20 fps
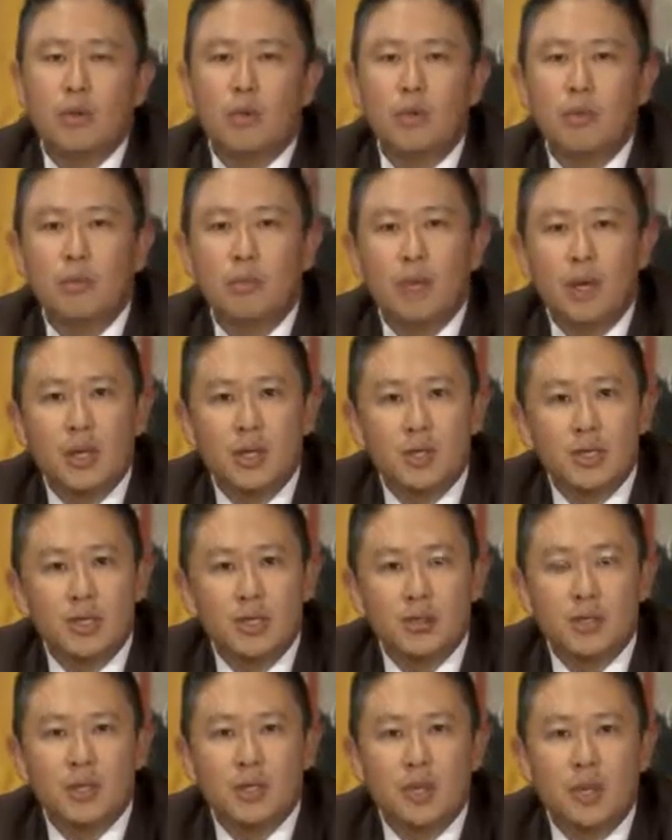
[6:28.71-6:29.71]

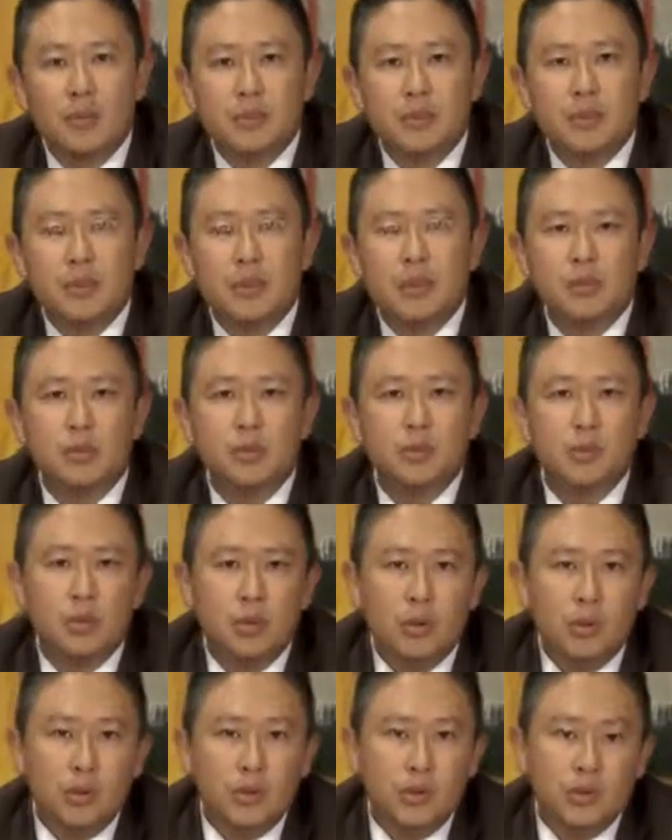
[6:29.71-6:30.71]
commercial substance
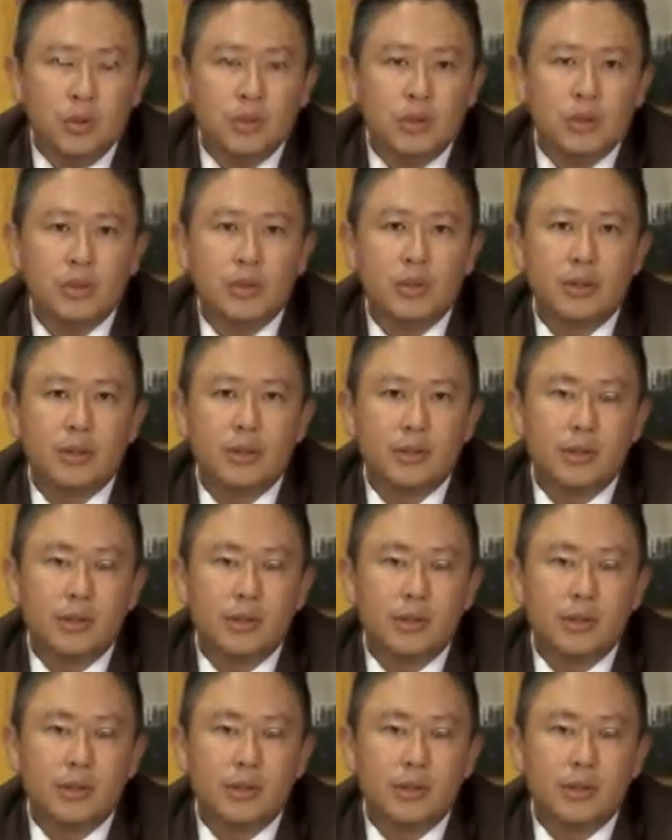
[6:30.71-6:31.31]
rules.